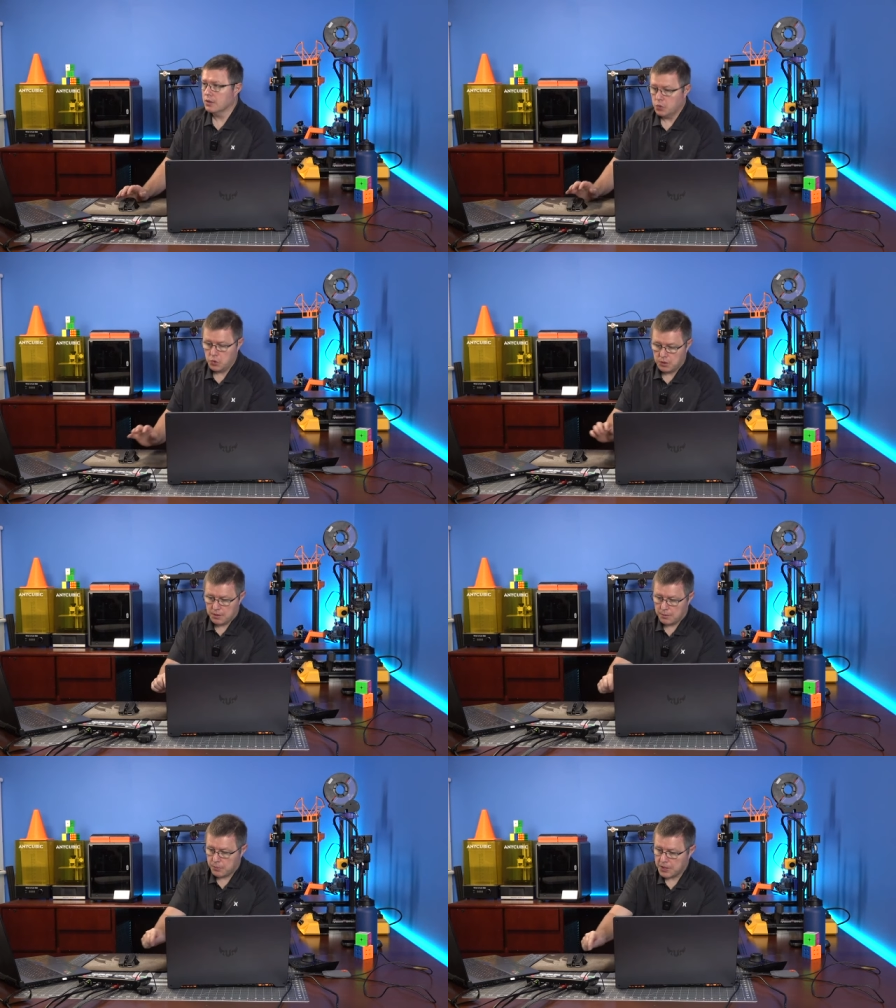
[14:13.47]
Ooh,
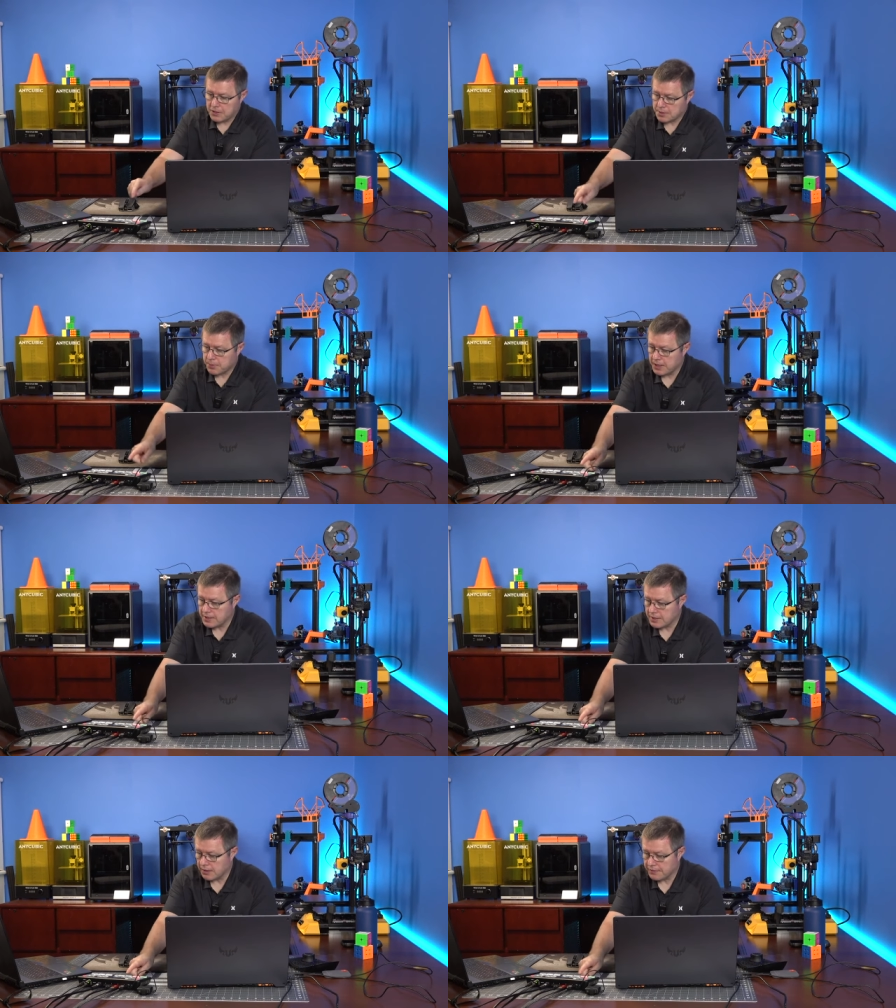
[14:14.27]
printer's printing
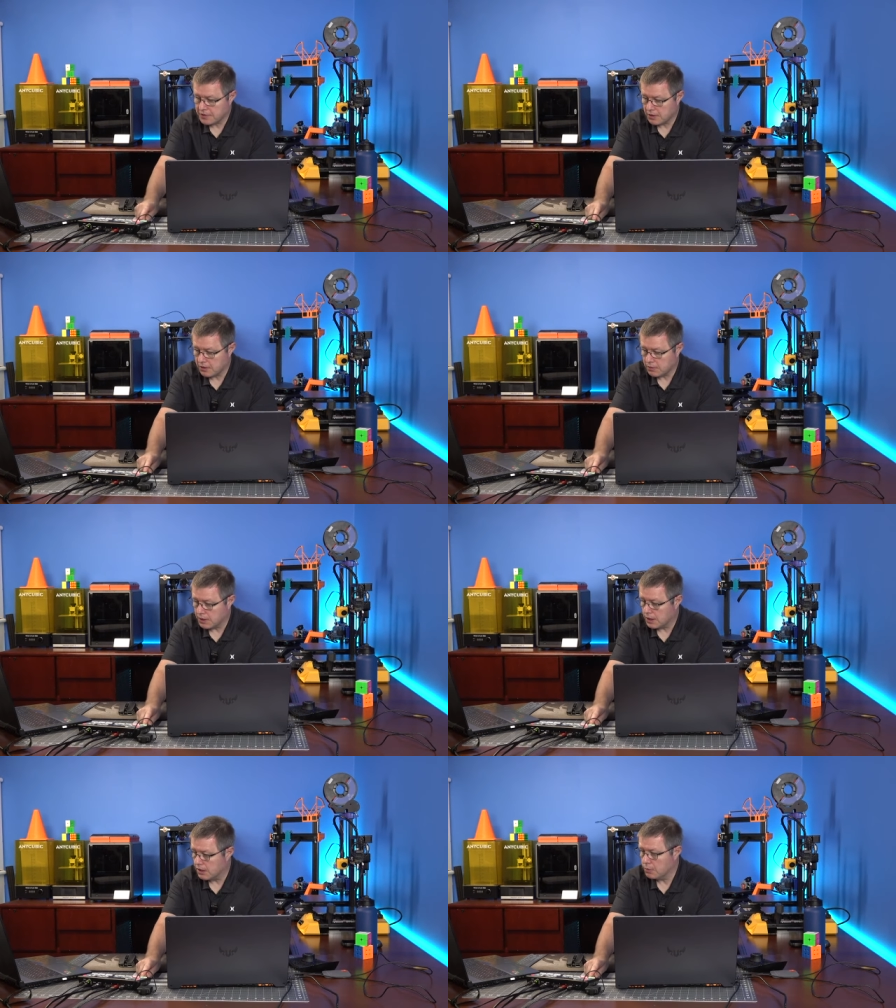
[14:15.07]
stuff. So
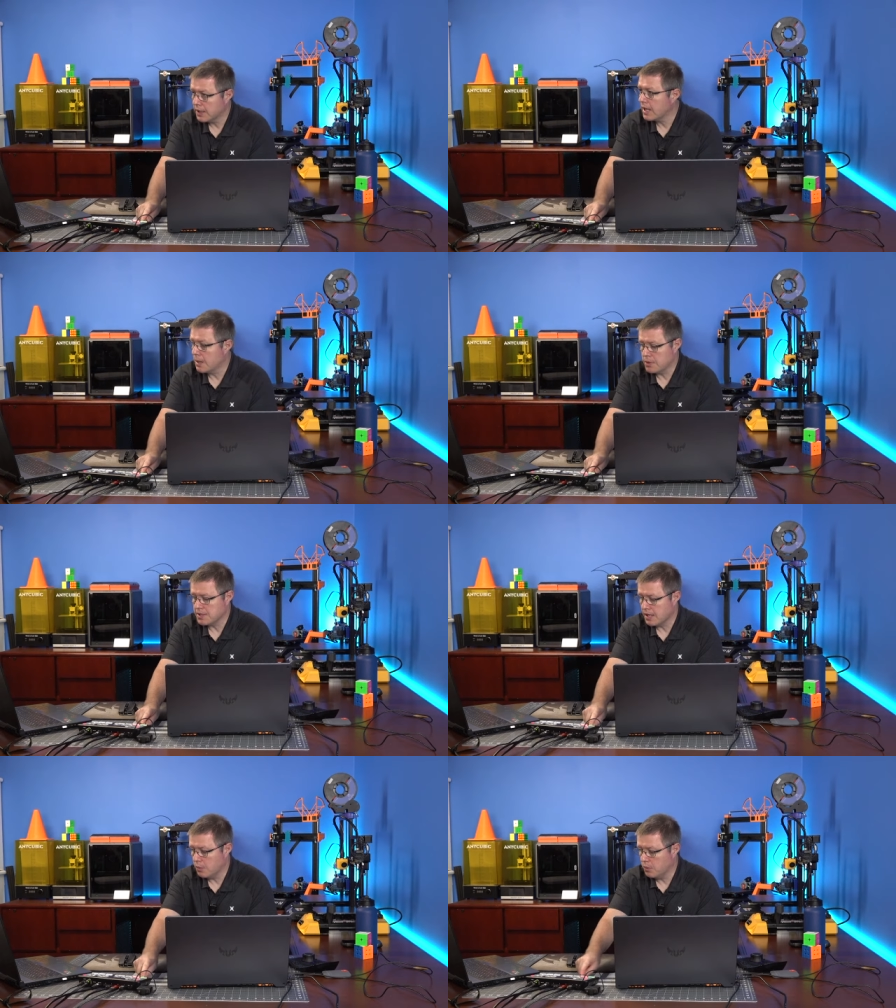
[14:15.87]
uh, what is
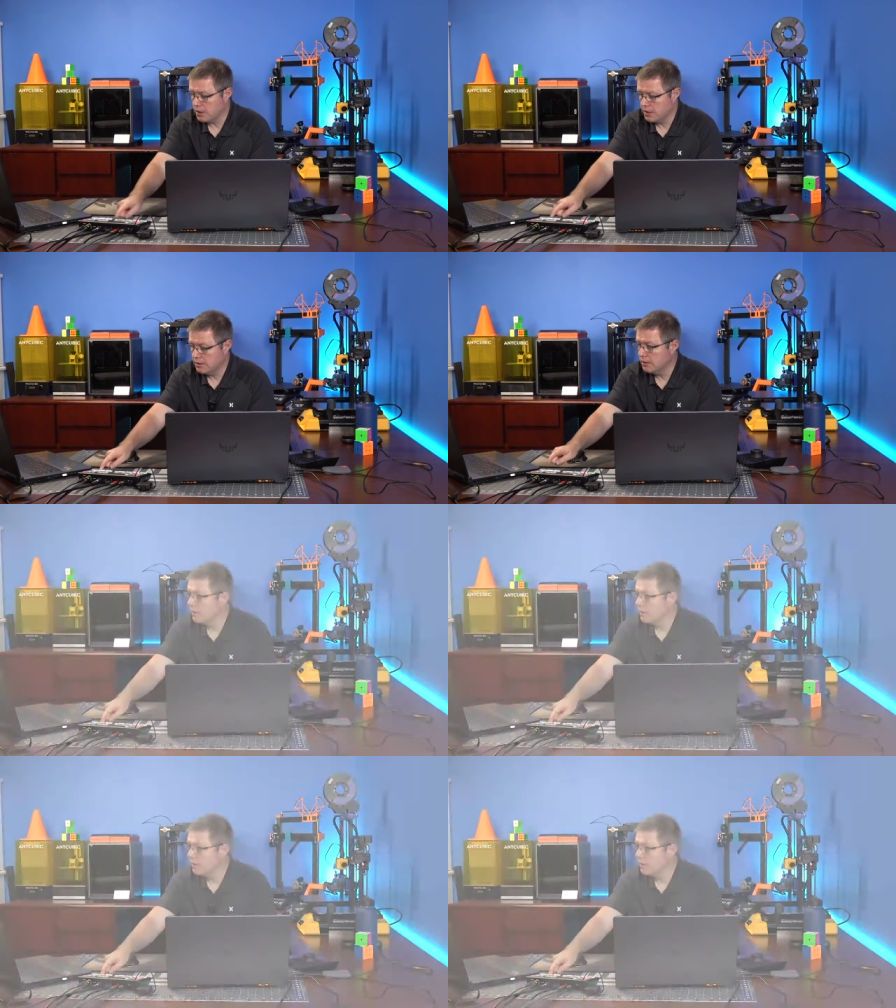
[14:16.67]
that? One.